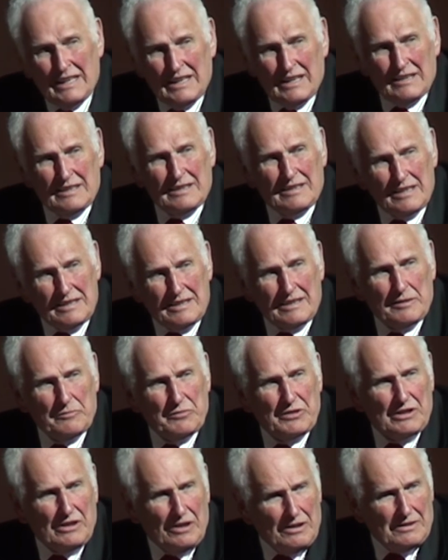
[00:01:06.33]
a
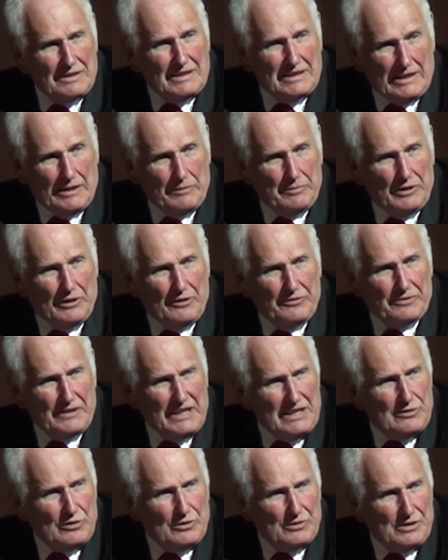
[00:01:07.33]
systems concept of
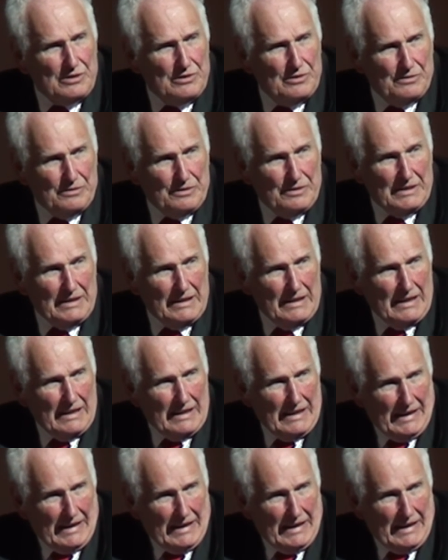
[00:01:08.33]
resource use